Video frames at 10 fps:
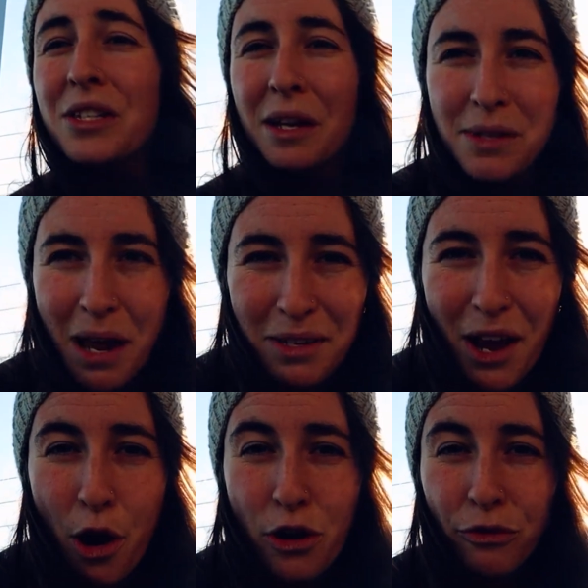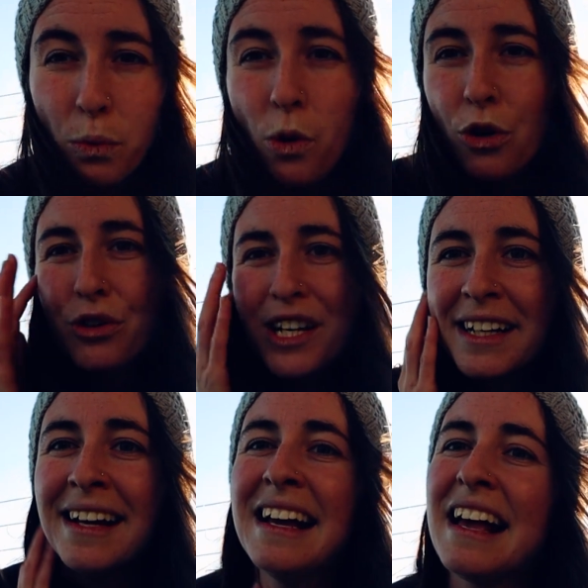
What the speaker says: sometimes I overwater it,